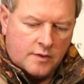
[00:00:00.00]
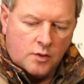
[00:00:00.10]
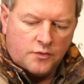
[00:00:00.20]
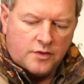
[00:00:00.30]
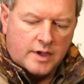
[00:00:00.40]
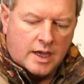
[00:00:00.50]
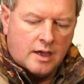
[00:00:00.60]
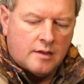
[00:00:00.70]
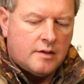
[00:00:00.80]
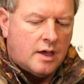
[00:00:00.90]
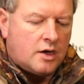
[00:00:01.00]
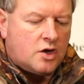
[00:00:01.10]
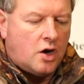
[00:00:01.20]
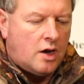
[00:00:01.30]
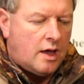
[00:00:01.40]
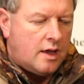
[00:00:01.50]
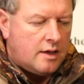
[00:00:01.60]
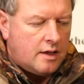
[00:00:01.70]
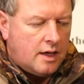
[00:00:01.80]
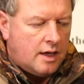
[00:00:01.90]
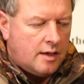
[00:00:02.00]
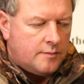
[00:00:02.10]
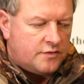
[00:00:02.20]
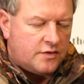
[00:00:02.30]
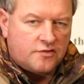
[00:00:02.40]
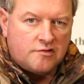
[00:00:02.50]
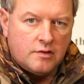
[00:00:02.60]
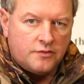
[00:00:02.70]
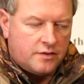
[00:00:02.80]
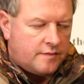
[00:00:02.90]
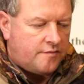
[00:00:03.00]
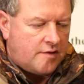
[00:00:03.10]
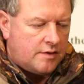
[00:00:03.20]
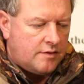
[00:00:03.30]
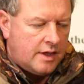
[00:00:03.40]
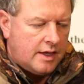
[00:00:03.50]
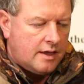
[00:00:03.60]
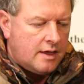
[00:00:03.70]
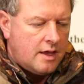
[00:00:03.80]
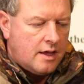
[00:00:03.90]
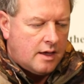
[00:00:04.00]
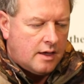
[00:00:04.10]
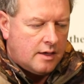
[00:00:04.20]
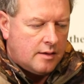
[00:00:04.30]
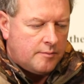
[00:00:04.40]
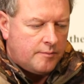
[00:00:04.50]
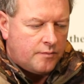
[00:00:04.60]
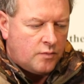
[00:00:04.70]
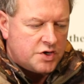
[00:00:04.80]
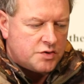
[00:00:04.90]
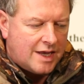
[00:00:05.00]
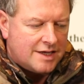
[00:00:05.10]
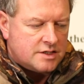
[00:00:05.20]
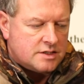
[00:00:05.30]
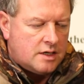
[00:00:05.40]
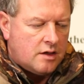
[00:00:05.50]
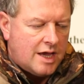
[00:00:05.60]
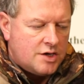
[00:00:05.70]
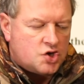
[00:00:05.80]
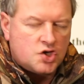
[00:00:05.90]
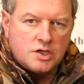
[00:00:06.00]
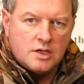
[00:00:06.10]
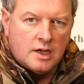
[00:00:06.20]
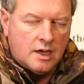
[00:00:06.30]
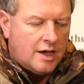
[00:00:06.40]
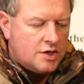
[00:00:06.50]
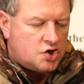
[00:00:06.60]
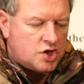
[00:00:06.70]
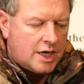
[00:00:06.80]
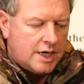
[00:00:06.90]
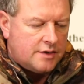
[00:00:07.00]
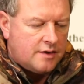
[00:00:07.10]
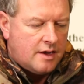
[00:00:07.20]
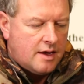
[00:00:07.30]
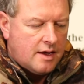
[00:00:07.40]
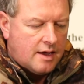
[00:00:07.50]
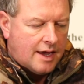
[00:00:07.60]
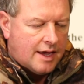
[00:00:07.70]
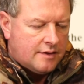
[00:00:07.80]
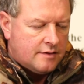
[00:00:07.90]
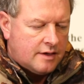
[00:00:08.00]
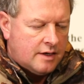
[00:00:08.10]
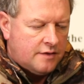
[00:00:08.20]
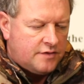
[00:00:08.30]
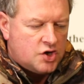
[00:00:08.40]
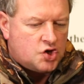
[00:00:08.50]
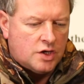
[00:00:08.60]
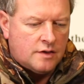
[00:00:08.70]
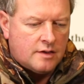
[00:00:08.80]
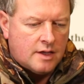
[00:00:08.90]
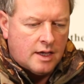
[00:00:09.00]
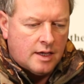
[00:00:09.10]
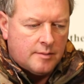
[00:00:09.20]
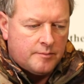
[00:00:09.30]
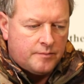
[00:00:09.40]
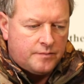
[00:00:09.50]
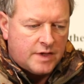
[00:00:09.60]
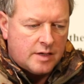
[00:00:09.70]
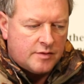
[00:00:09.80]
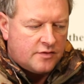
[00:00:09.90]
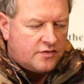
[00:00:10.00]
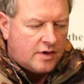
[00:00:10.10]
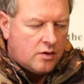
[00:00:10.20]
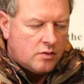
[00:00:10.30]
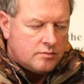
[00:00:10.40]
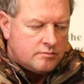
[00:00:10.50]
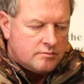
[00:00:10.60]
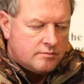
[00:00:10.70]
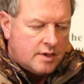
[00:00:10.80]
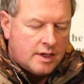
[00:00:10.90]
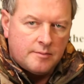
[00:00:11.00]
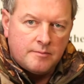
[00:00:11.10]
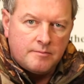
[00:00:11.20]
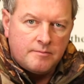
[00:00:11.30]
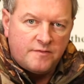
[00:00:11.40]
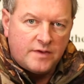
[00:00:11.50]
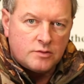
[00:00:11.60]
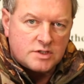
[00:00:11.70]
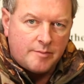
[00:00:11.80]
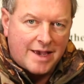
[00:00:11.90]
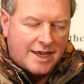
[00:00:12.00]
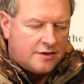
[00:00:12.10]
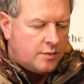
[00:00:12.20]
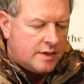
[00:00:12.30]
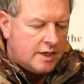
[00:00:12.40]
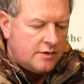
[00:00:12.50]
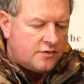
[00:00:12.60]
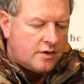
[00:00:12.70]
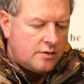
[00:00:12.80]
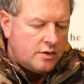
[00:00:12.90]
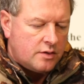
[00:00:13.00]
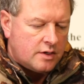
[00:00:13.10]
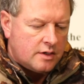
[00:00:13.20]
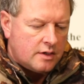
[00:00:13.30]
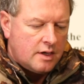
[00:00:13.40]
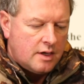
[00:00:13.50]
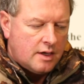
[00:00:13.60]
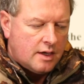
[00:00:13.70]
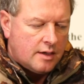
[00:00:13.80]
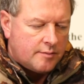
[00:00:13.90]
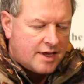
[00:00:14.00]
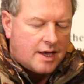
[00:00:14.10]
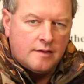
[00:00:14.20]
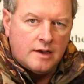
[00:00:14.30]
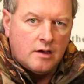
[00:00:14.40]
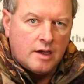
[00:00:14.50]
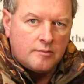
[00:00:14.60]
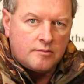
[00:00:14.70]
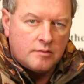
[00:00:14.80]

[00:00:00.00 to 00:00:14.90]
You also get a collar to screw onto the front there, which will act as a light shade, and in addition Deben cell filter packs with these, so you can colour the light